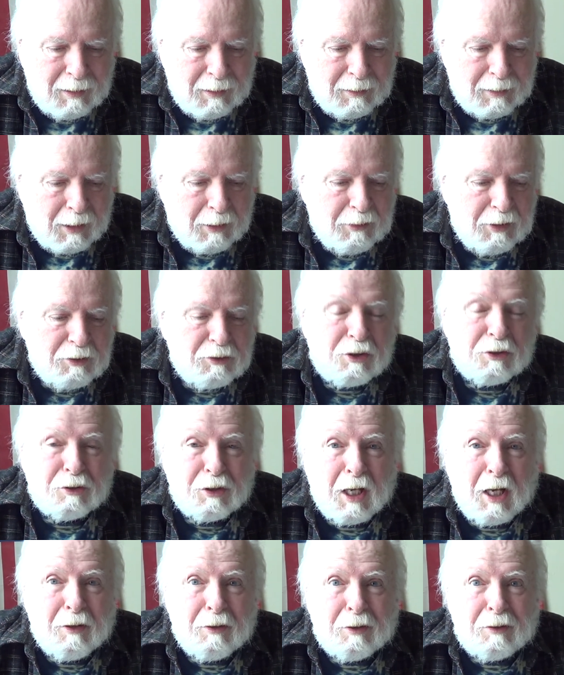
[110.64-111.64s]
Now, this
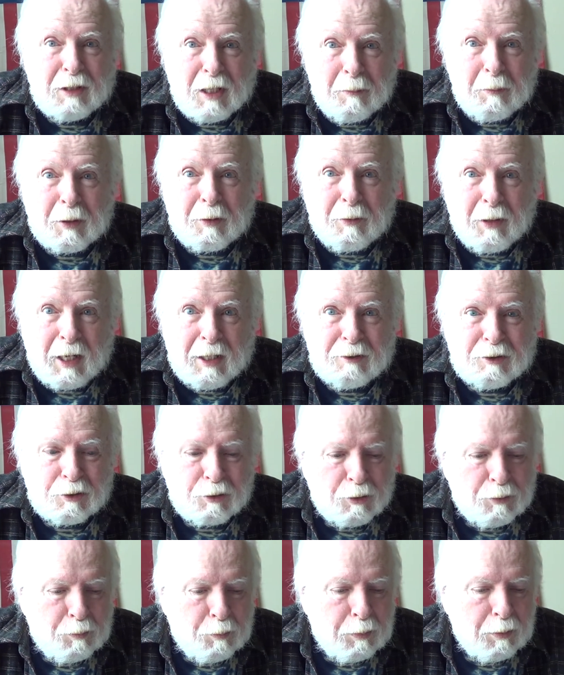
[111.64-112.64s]
is how the Democrats
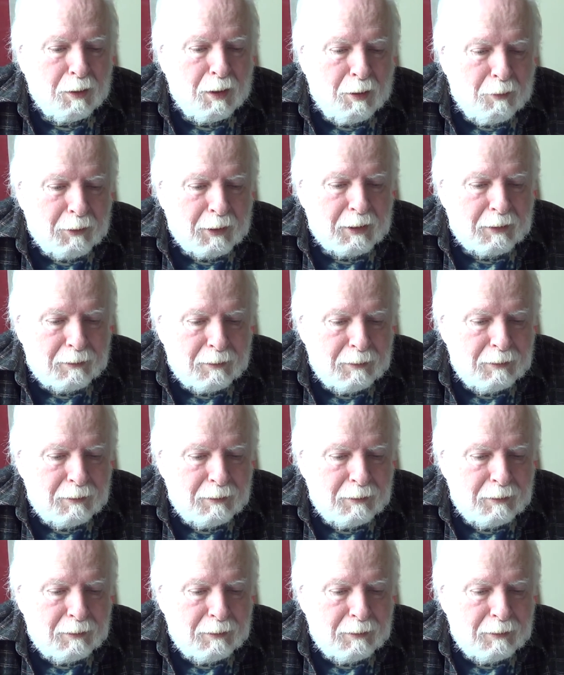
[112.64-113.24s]
could blow it.